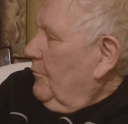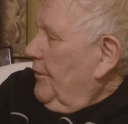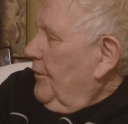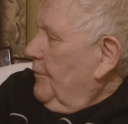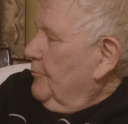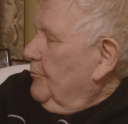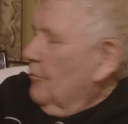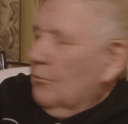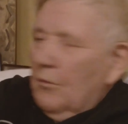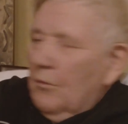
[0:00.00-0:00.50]

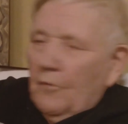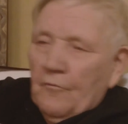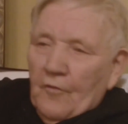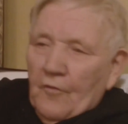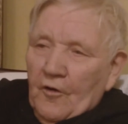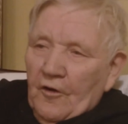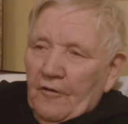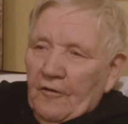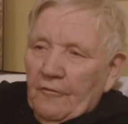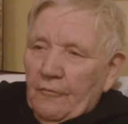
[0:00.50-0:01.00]
People were
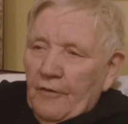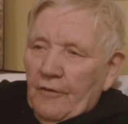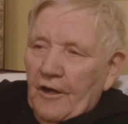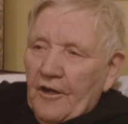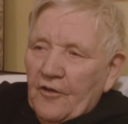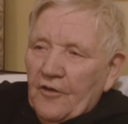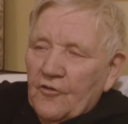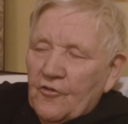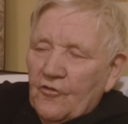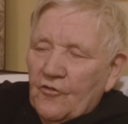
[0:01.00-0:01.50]
very
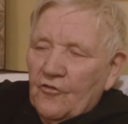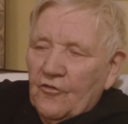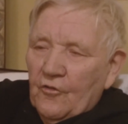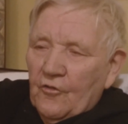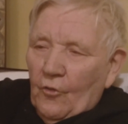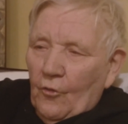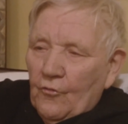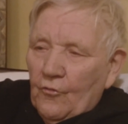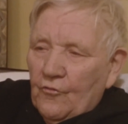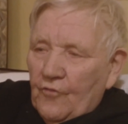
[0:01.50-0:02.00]
religious
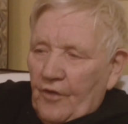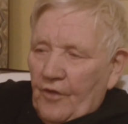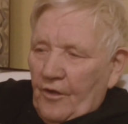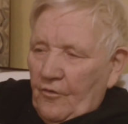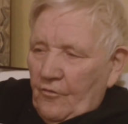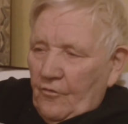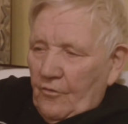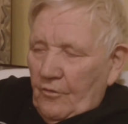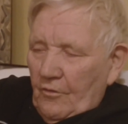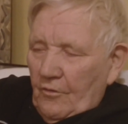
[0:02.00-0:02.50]
in those
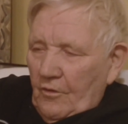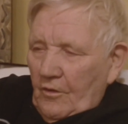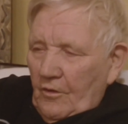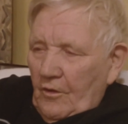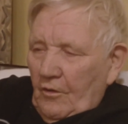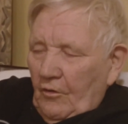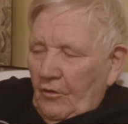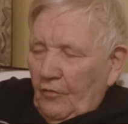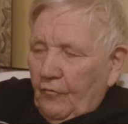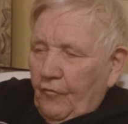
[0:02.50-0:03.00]
days.
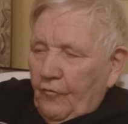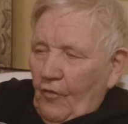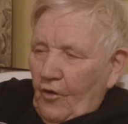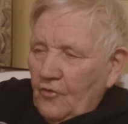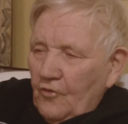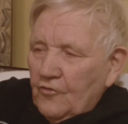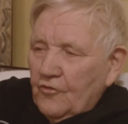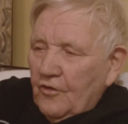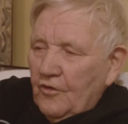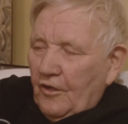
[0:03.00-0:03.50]

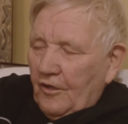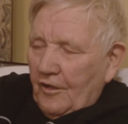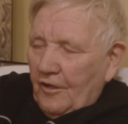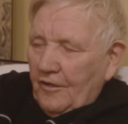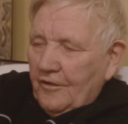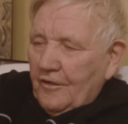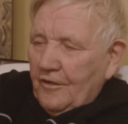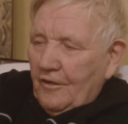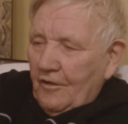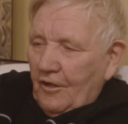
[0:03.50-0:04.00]

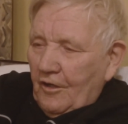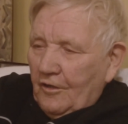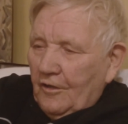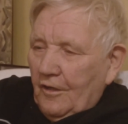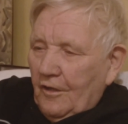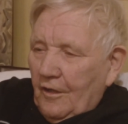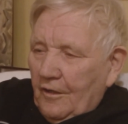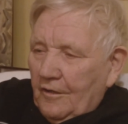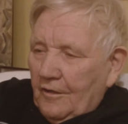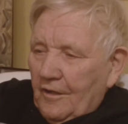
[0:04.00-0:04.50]
Unfortunately, they're
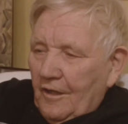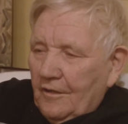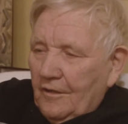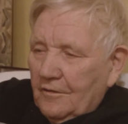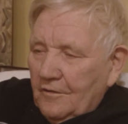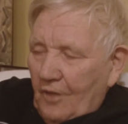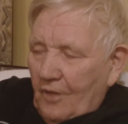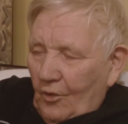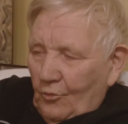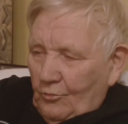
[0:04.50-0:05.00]
not like
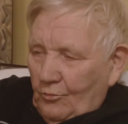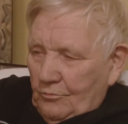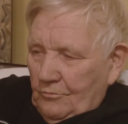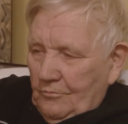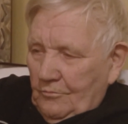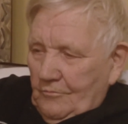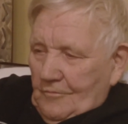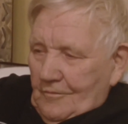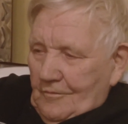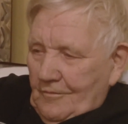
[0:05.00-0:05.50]
that now.
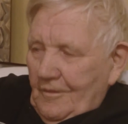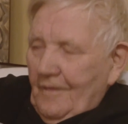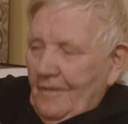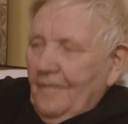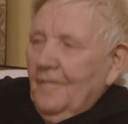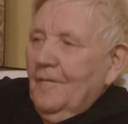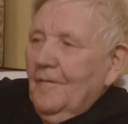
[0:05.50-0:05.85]
Mm-hmm.